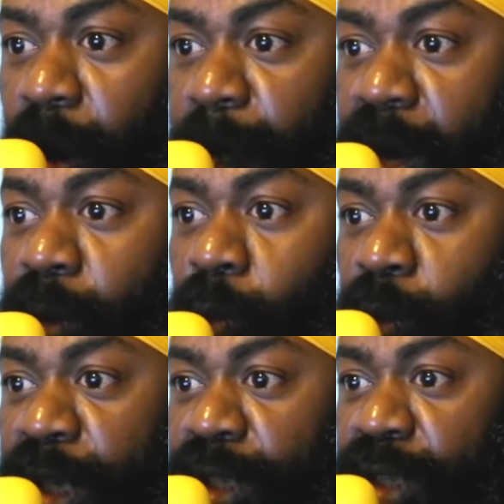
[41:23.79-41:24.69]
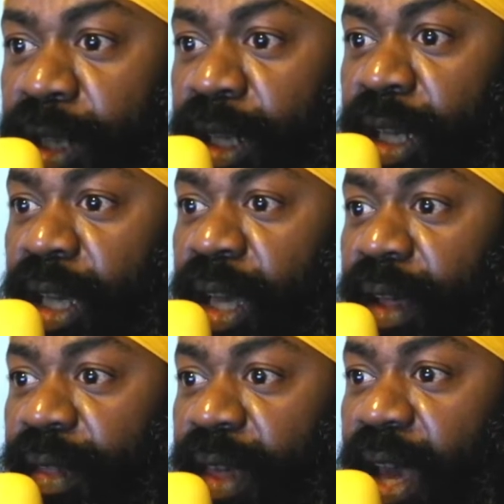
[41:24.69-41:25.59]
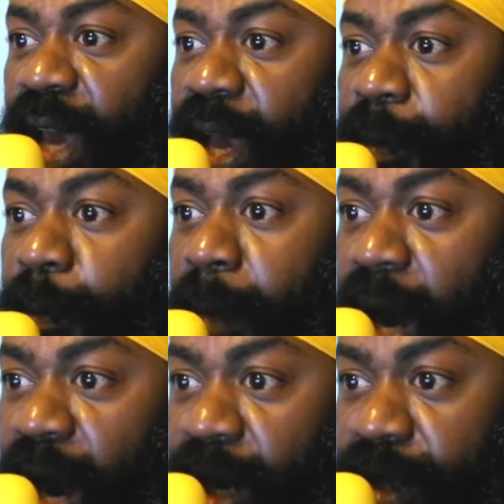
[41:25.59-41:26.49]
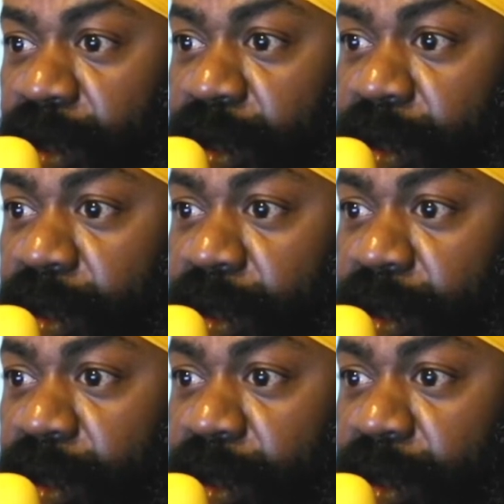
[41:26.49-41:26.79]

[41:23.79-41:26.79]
upon which they embarked.